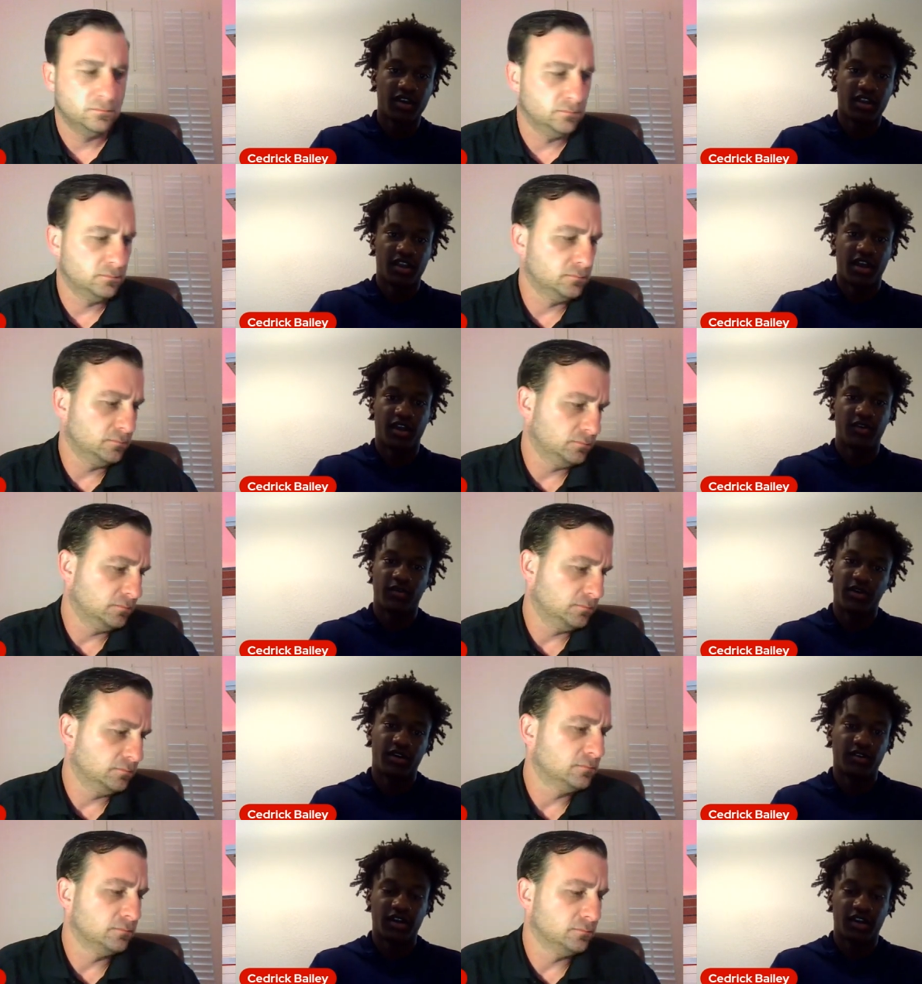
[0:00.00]
Speaker 1: Like,
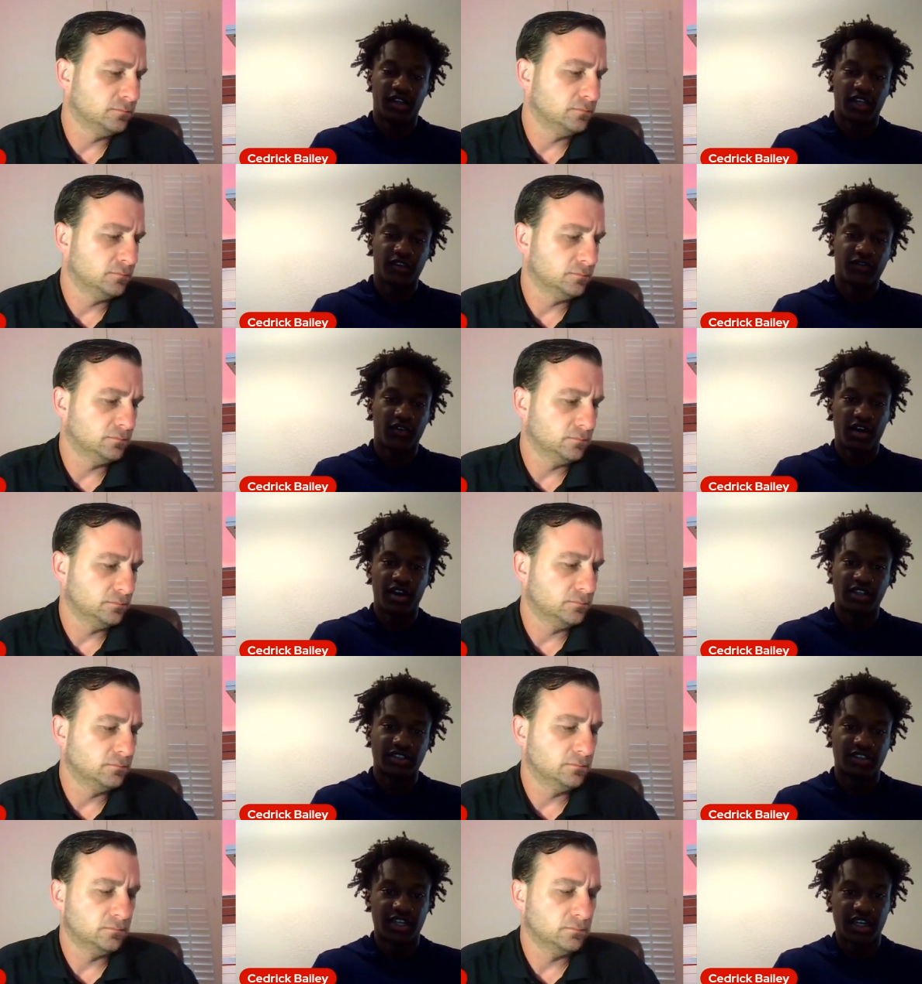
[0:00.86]
well, as far
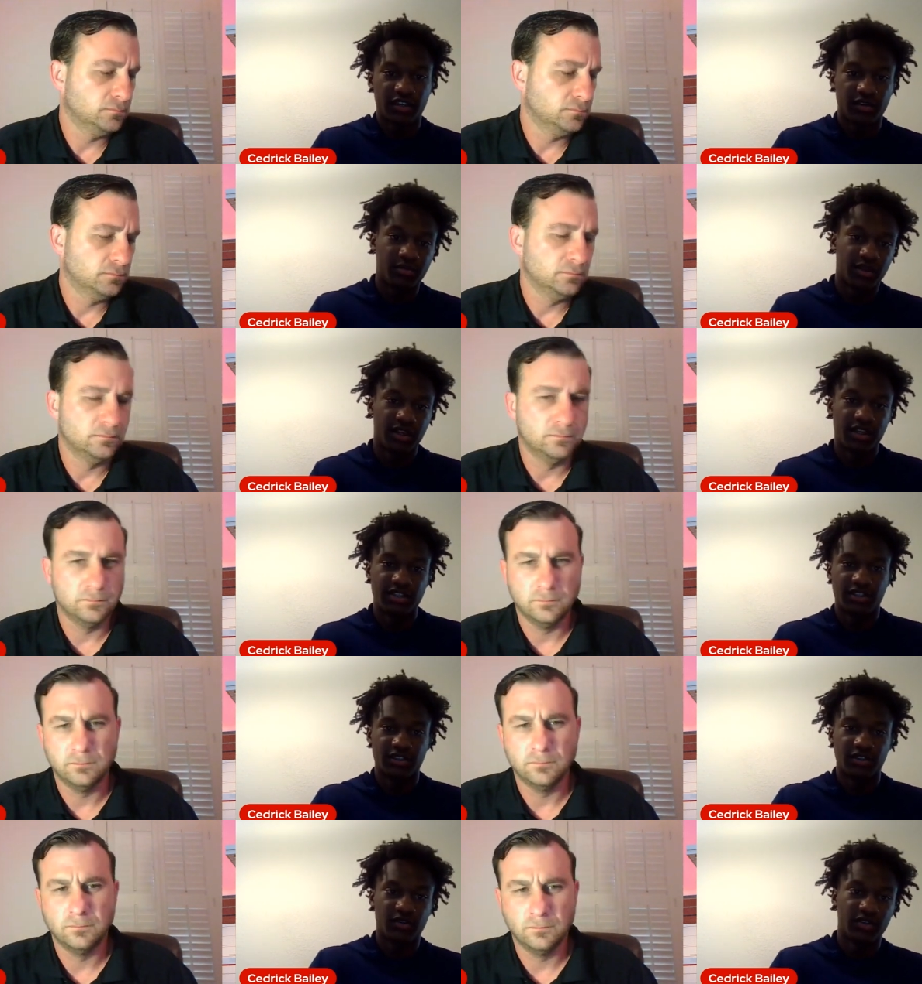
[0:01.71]
as checking plays
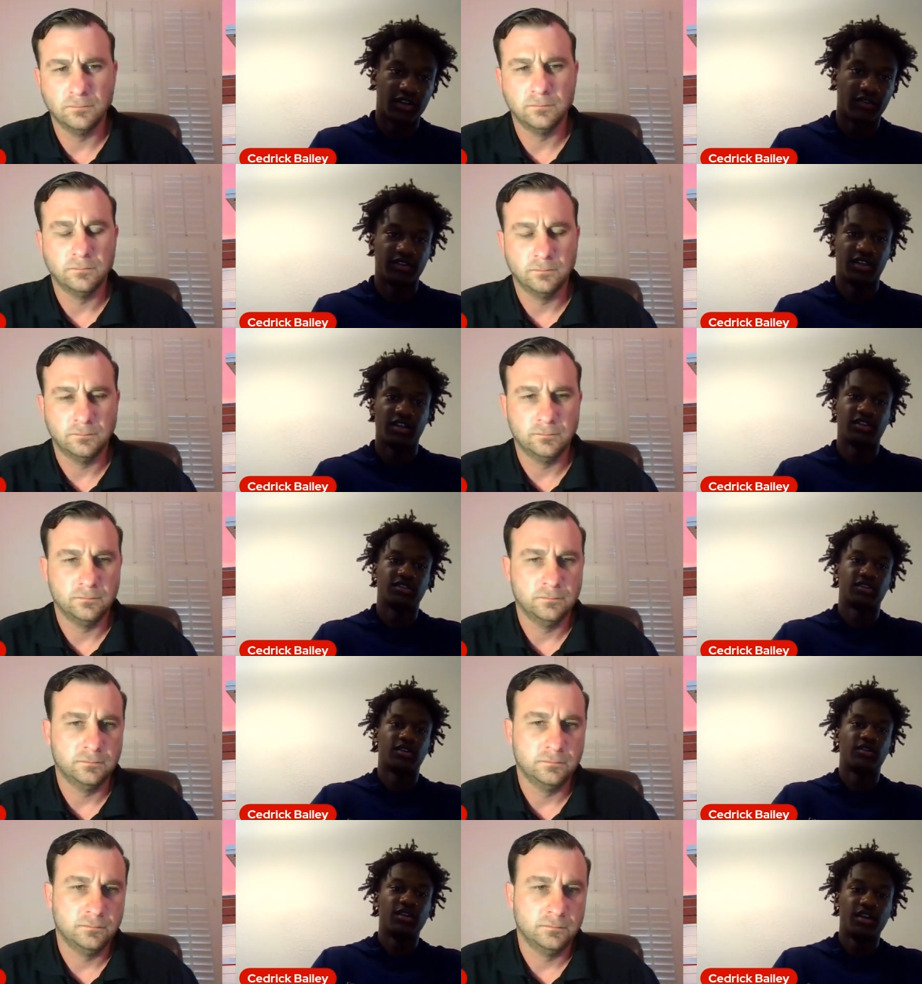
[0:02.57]
and doing everything,
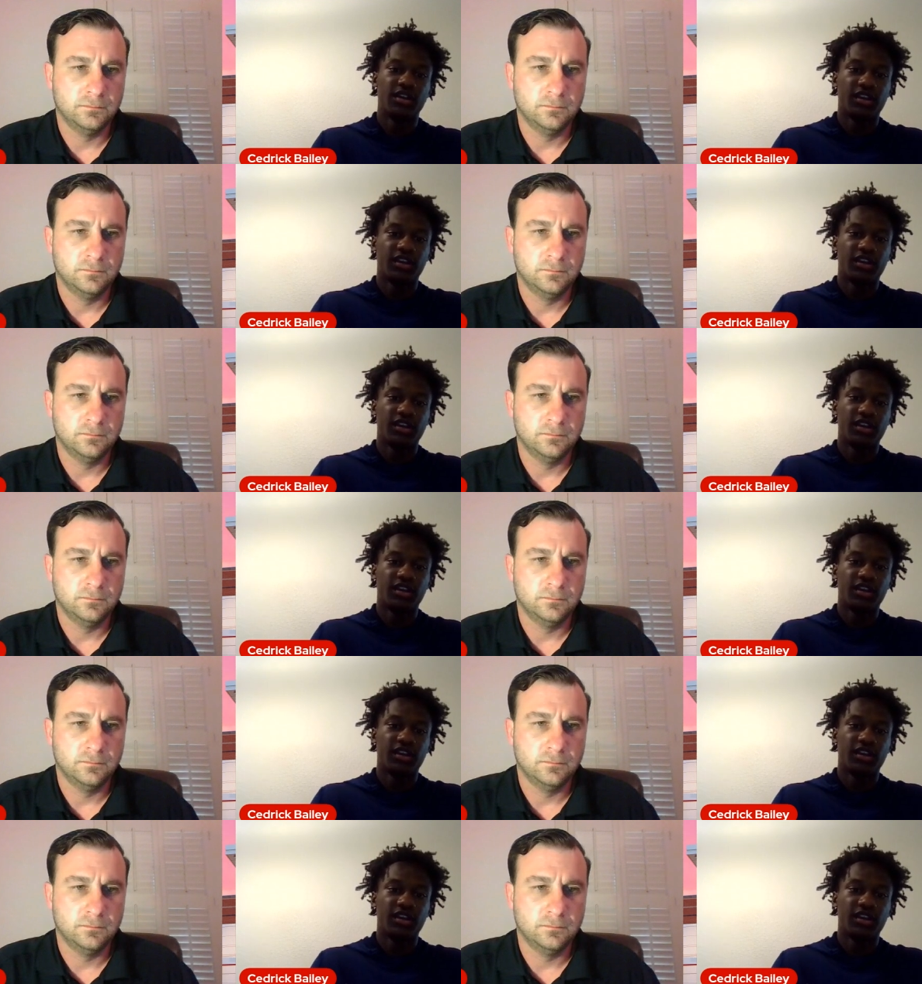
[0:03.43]
so.